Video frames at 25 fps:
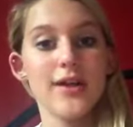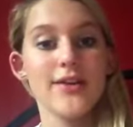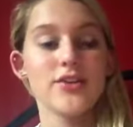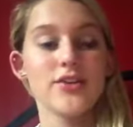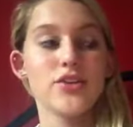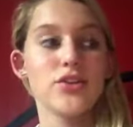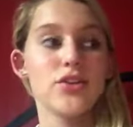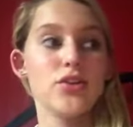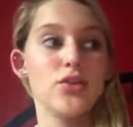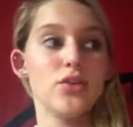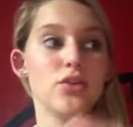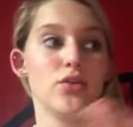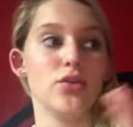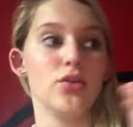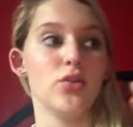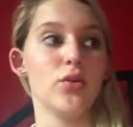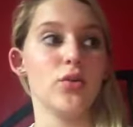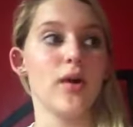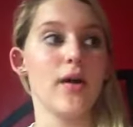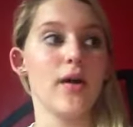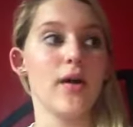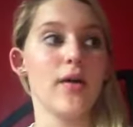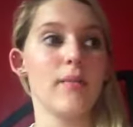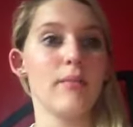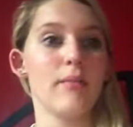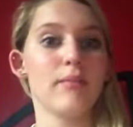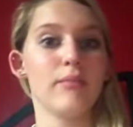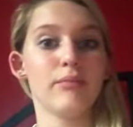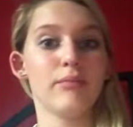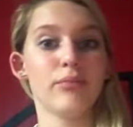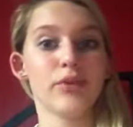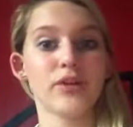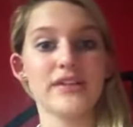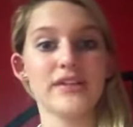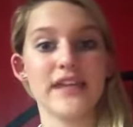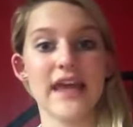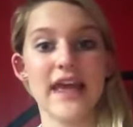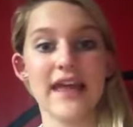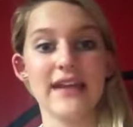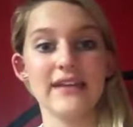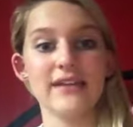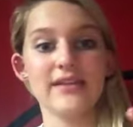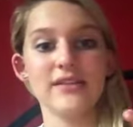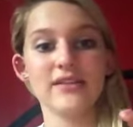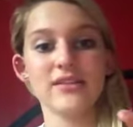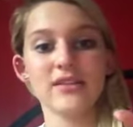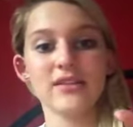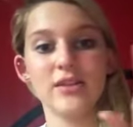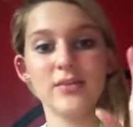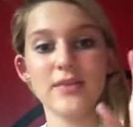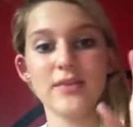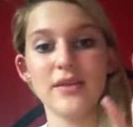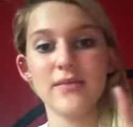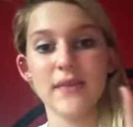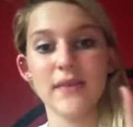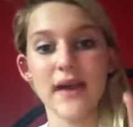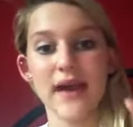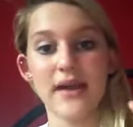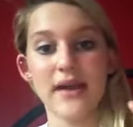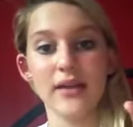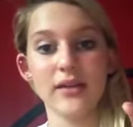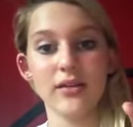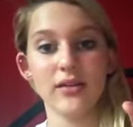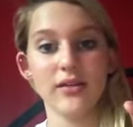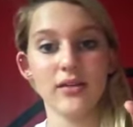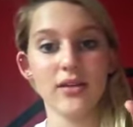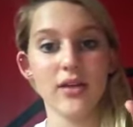to pretend to be men,